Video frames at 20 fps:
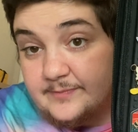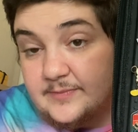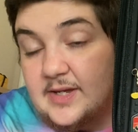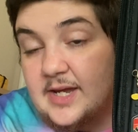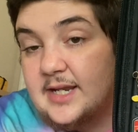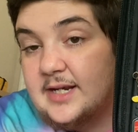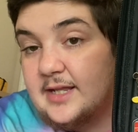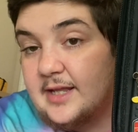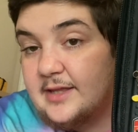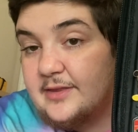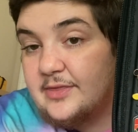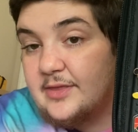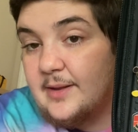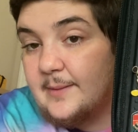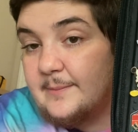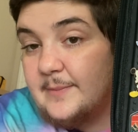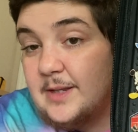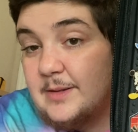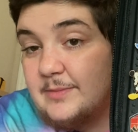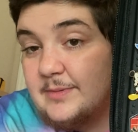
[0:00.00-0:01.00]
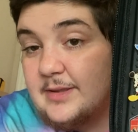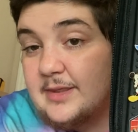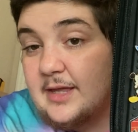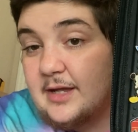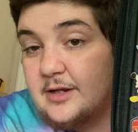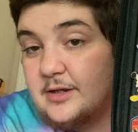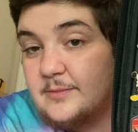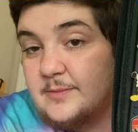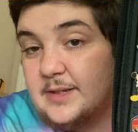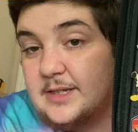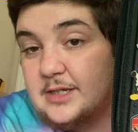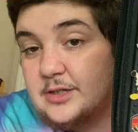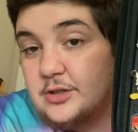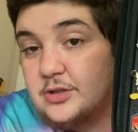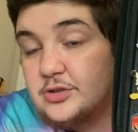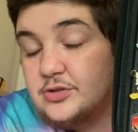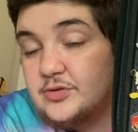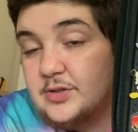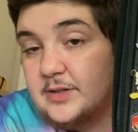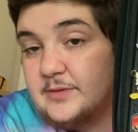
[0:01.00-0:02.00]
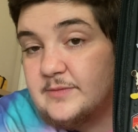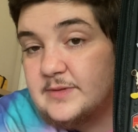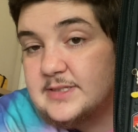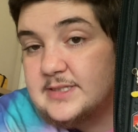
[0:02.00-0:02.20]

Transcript: and I thought maybe that could make a good trade with